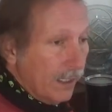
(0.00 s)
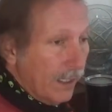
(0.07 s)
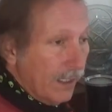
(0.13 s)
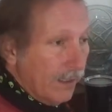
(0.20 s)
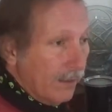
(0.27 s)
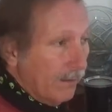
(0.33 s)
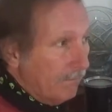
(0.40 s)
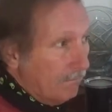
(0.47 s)

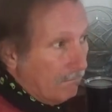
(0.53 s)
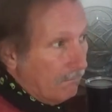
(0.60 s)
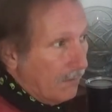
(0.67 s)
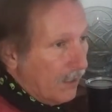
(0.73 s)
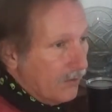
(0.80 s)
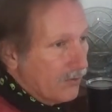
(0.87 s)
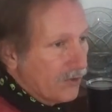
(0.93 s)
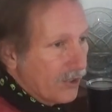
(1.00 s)
and
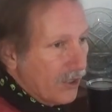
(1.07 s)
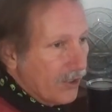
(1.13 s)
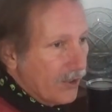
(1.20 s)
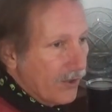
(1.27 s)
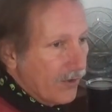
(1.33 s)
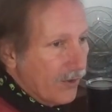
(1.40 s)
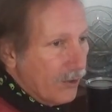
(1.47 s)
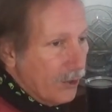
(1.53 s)

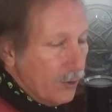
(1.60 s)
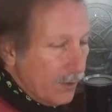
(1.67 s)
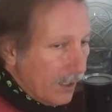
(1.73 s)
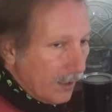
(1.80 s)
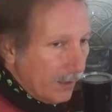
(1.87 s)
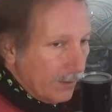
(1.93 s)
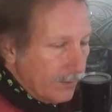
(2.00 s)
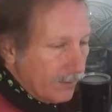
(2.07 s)
consider the
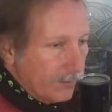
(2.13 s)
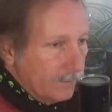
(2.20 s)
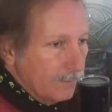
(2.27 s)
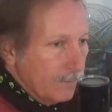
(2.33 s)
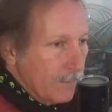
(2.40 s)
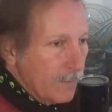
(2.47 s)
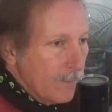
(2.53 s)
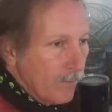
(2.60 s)
nucleus,
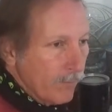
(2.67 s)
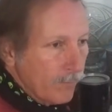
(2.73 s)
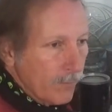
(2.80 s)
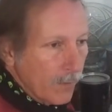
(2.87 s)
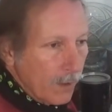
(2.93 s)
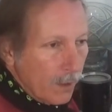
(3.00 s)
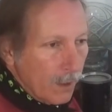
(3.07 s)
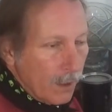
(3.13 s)

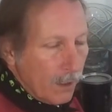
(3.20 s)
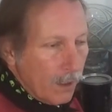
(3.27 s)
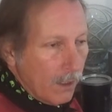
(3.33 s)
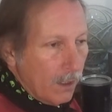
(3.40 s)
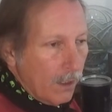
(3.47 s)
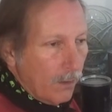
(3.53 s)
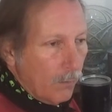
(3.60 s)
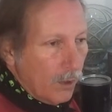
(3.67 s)

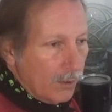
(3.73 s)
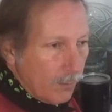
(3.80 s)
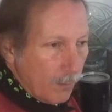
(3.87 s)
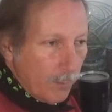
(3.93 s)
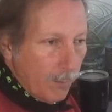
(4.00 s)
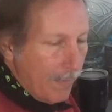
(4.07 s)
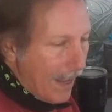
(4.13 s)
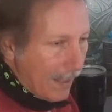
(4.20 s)

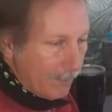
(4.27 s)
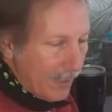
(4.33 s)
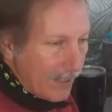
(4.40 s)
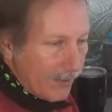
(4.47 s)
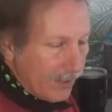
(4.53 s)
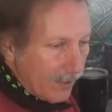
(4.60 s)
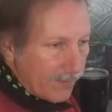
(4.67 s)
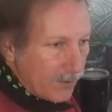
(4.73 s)
what might be
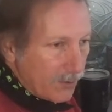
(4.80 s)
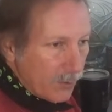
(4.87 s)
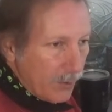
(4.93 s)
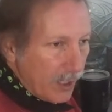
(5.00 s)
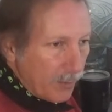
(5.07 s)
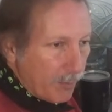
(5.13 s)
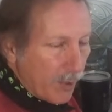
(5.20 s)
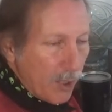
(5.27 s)
the difference
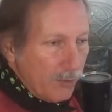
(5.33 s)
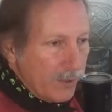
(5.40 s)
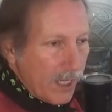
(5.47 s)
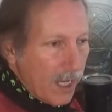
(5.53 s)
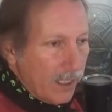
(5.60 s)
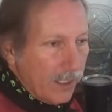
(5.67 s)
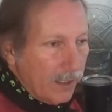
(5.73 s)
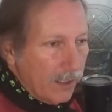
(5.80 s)
between a
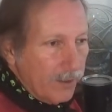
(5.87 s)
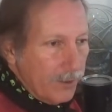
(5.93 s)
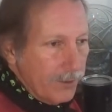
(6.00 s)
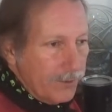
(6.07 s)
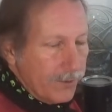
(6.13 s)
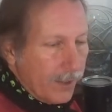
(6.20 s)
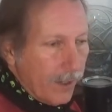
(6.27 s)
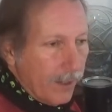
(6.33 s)
proton and a
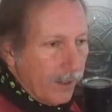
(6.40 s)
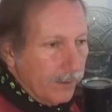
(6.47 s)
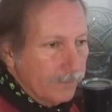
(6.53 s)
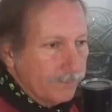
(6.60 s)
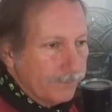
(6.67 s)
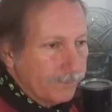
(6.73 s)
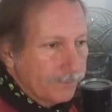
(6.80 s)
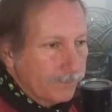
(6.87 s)
neutron?
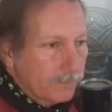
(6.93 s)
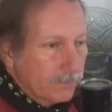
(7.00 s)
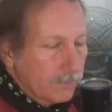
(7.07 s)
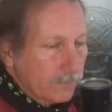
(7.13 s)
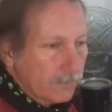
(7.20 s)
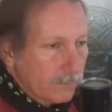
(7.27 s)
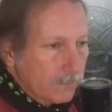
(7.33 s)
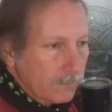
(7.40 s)

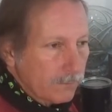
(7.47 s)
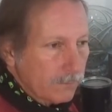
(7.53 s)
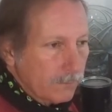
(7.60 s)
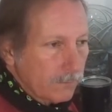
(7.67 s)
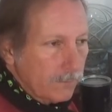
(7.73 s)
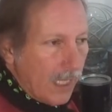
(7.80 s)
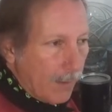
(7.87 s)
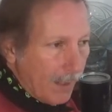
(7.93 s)

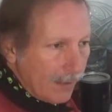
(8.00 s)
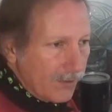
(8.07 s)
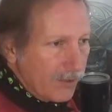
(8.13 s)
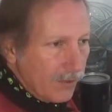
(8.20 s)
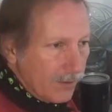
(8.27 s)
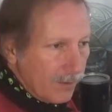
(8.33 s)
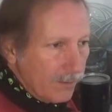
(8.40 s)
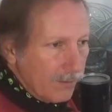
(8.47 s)
How about
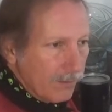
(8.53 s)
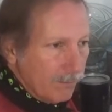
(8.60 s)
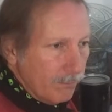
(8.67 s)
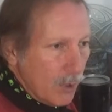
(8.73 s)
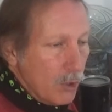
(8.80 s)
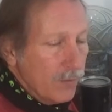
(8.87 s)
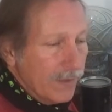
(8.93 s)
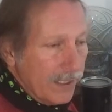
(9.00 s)
the
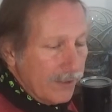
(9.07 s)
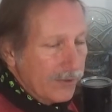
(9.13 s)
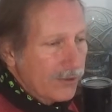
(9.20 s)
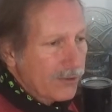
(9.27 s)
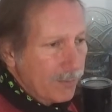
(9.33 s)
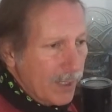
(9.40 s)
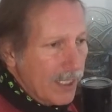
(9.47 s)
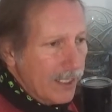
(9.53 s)
moving at the
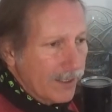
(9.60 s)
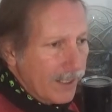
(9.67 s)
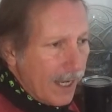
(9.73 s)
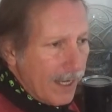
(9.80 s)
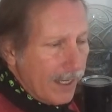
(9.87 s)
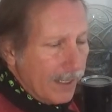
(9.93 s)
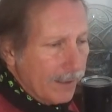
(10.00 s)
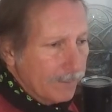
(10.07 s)
speed of
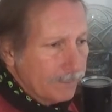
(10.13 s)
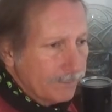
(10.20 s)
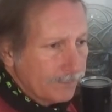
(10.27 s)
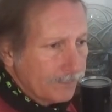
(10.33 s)
time?